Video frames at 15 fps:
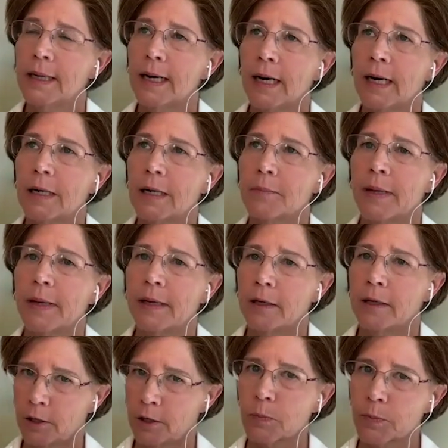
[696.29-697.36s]

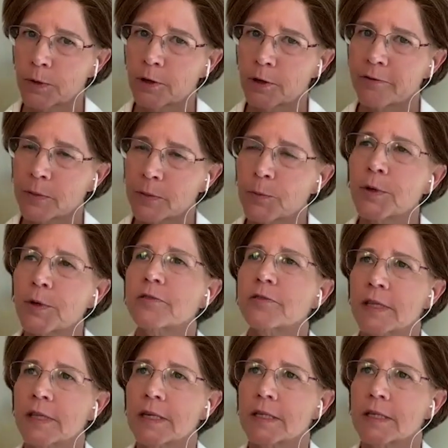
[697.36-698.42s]
and you're the perfect bridge
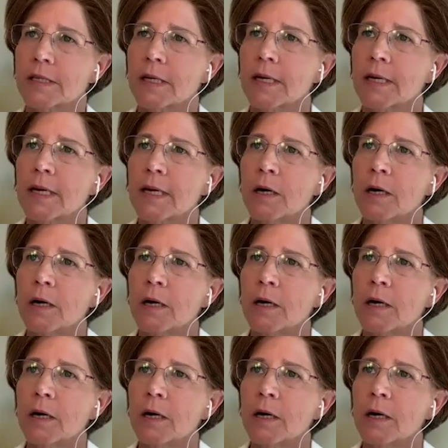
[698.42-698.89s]
for this.